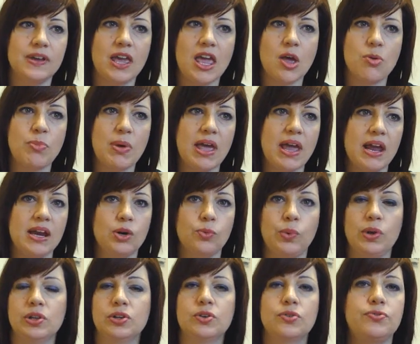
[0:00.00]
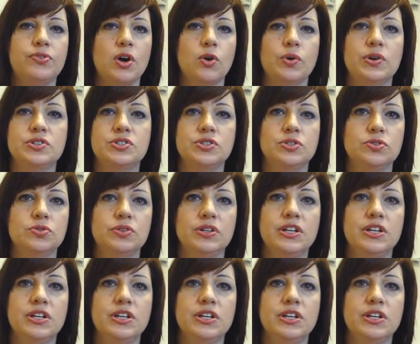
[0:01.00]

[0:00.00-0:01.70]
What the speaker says: campaign, and we look forward forward to,